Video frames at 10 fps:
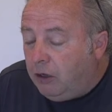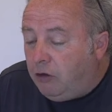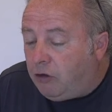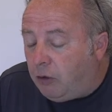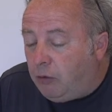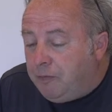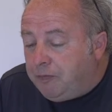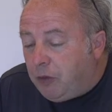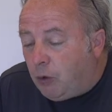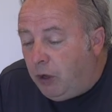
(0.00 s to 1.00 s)
So
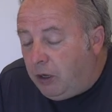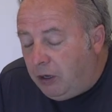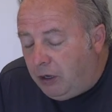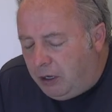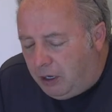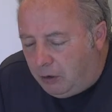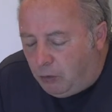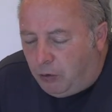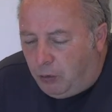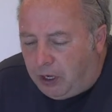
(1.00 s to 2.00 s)

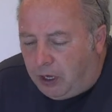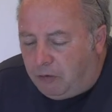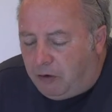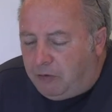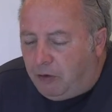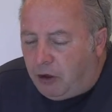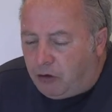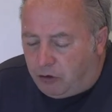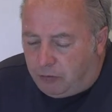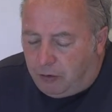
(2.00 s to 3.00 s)
and we're going to
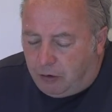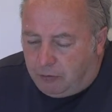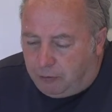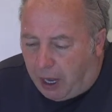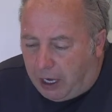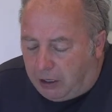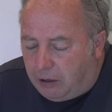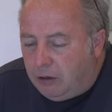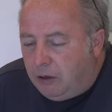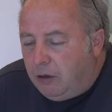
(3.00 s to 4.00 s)
reverse back.
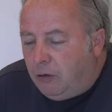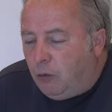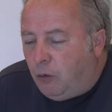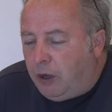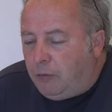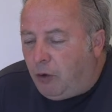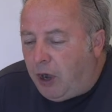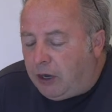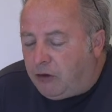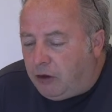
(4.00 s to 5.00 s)
When
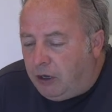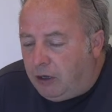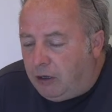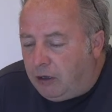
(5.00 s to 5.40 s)
Brexit